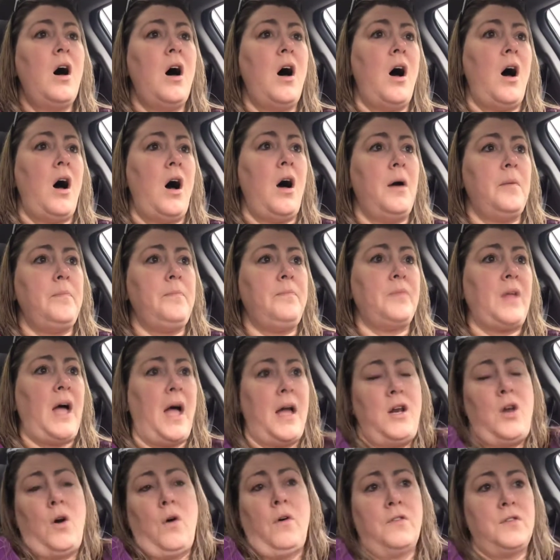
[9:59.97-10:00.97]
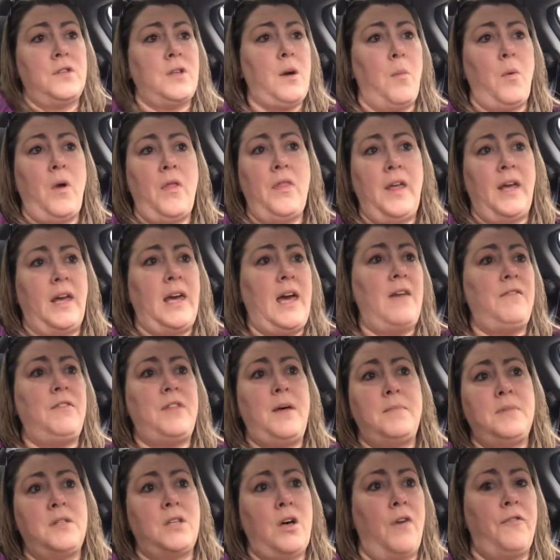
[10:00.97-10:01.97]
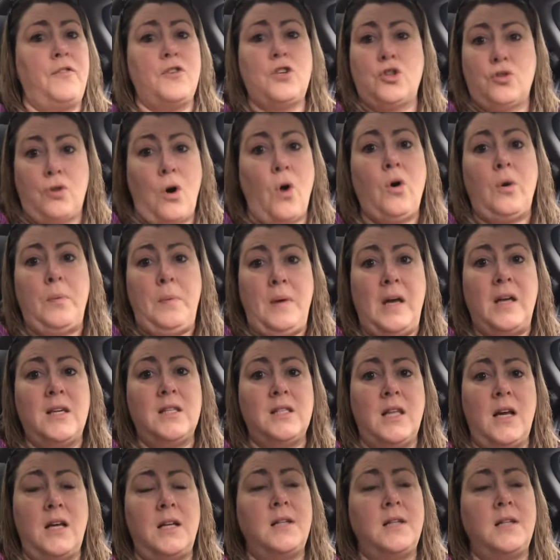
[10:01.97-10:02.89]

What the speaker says: I know of someone that gave themselves a stroke because they